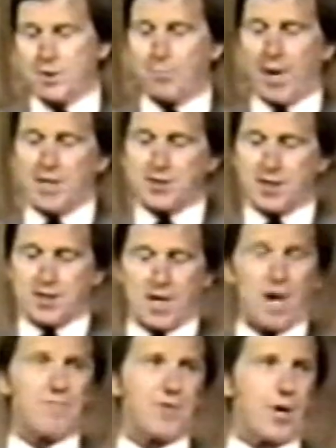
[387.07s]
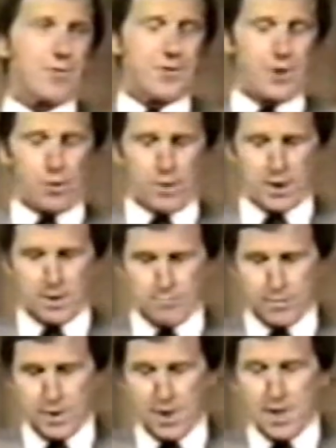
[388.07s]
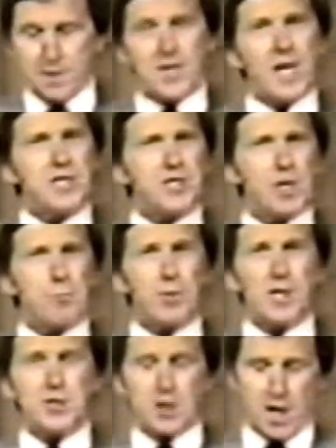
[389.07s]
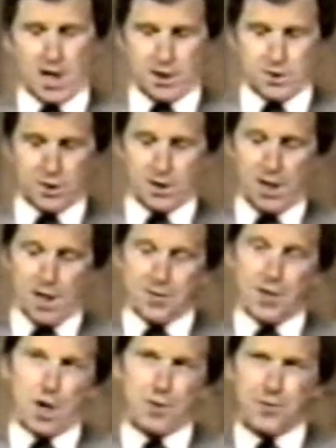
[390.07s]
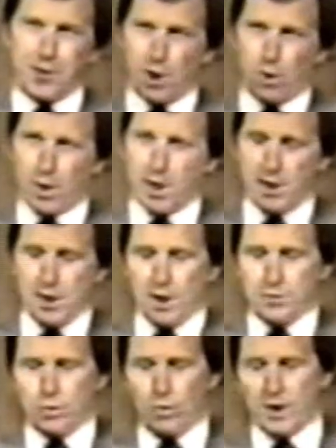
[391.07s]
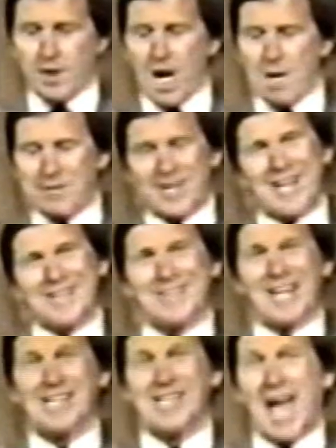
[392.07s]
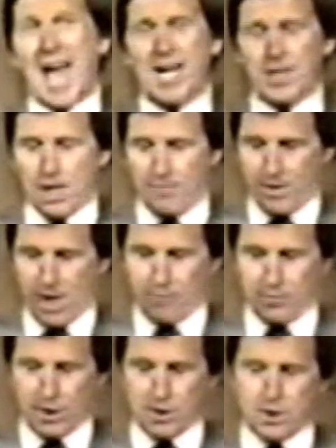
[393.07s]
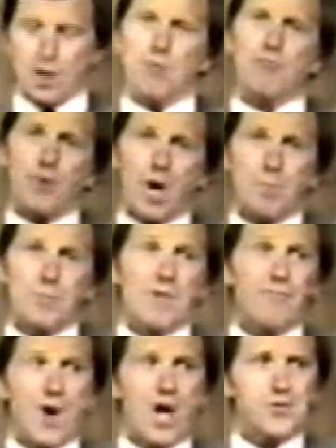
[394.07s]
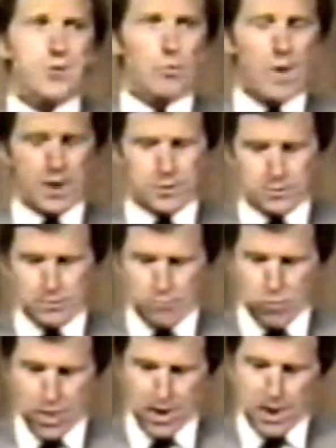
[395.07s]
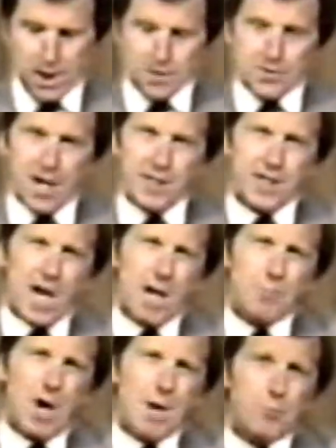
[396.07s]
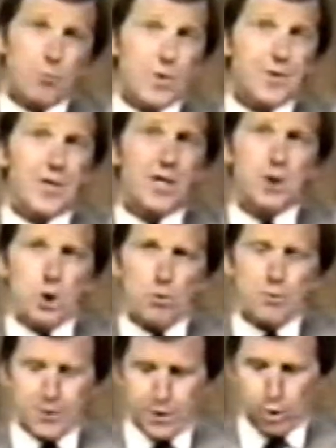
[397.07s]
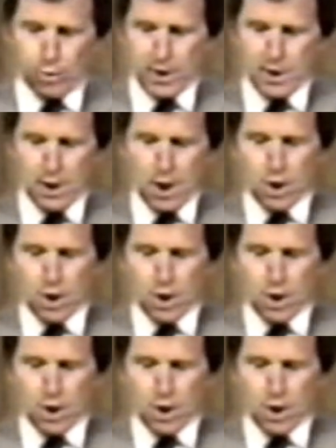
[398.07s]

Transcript: the basics of their theory. They simply changed their theory to accommodate the lack of evidence from the fossil record. They came up with a new theory